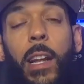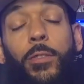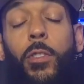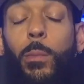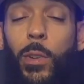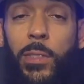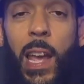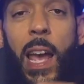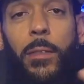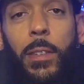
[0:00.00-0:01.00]
That's all the books I
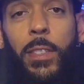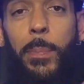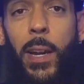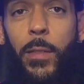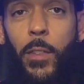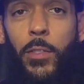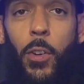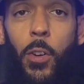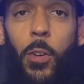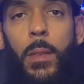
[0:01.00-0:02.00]
have for this Spider-Verse
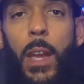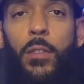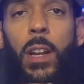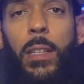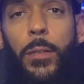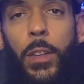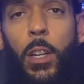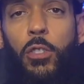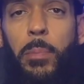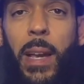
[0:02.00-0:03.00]
haul. If you like the
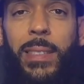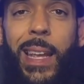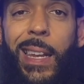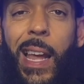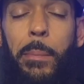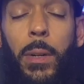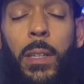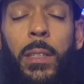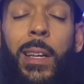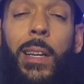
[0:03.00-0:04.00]
video, smash that like
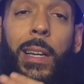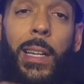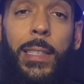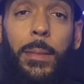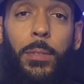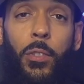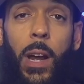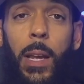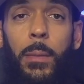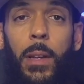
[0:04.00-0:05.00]
button, click
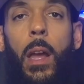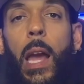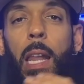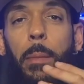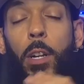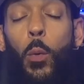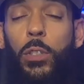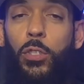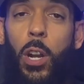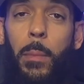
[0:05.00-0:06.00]
subscribe, and let me know
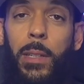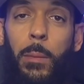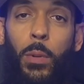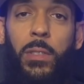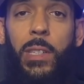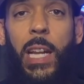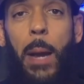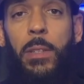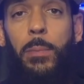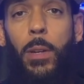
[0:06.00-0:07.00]
what you thought about the books in the
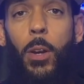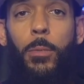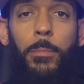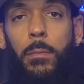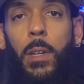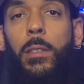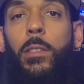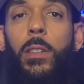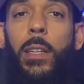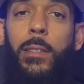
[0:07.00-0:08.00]
comments below.
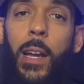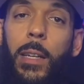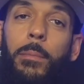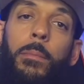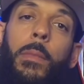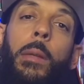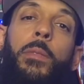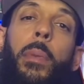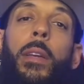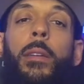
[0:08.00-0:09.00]
Until next time, keep
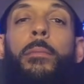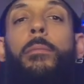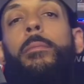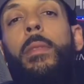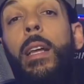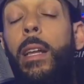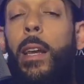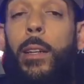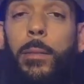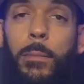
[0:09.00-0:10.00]
specking. Later.